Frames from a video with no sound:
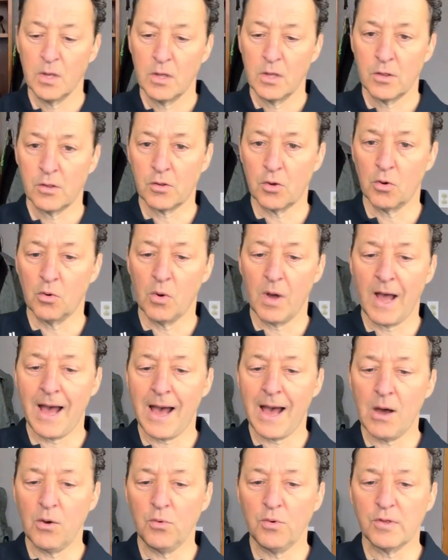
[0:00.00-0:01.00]
So
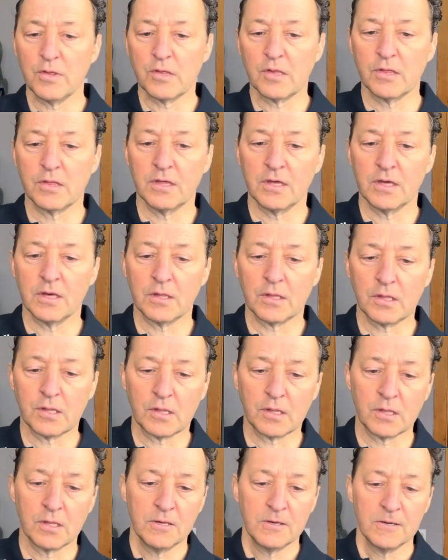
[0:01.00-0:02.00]
how does
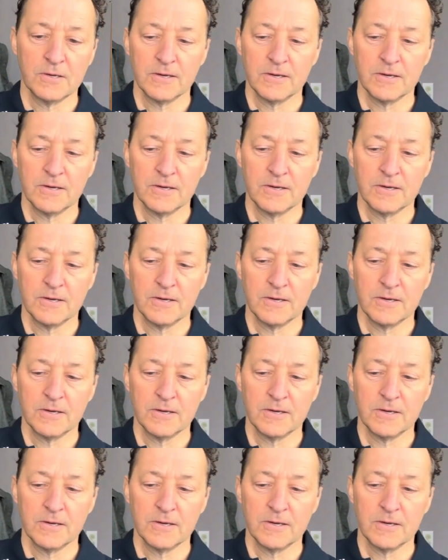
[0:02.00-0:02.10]
this